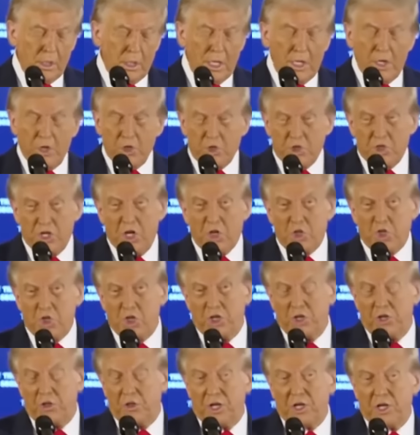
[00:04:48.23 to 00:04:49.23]
And
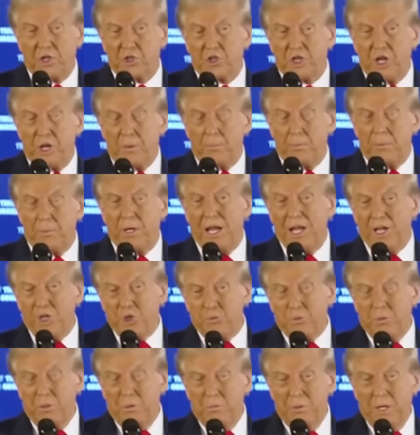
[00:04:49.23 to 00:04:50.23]
essentially, that statement
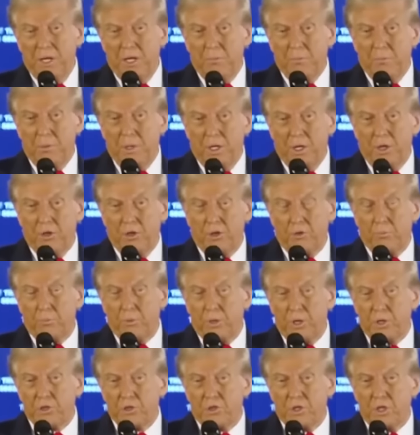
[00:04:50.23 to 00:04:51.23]
has been made by other
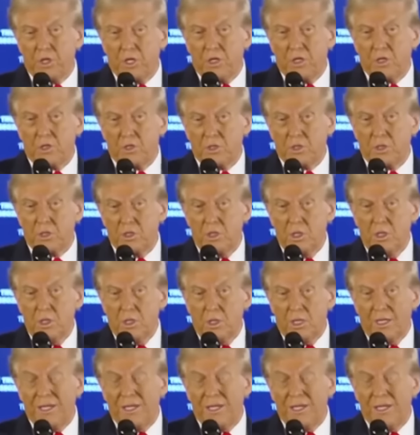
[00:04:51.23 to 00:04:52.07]
presidents,